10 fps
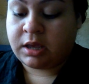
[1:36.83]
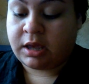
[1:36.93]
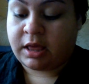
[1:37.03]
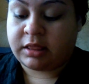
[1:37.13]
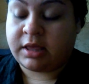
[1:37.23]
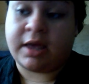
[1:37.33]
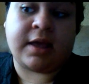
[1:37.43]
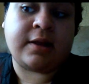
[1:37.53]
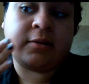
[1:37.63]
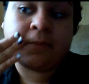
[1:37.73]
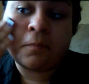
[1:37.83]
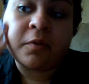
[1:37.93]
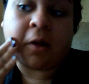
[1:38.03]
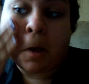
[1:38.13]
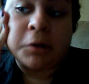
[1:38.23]
and then
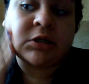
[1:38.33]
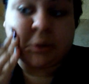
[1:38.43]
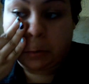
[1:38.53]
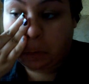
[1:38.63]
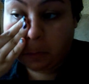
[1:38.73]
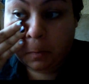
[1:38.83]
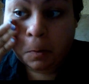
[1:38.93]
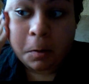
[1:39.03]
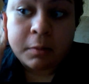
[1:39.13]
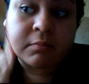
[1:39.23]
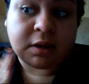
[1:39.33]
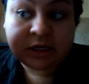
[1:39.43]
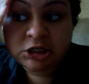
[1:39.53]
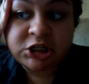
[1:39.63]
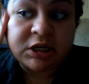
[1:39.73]
onto my
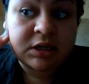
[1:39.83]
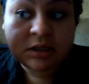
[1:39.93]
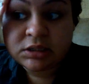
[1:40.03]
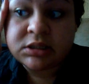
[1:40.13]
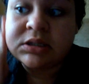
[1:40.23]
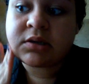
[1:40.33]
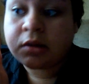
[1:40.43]
cheeks.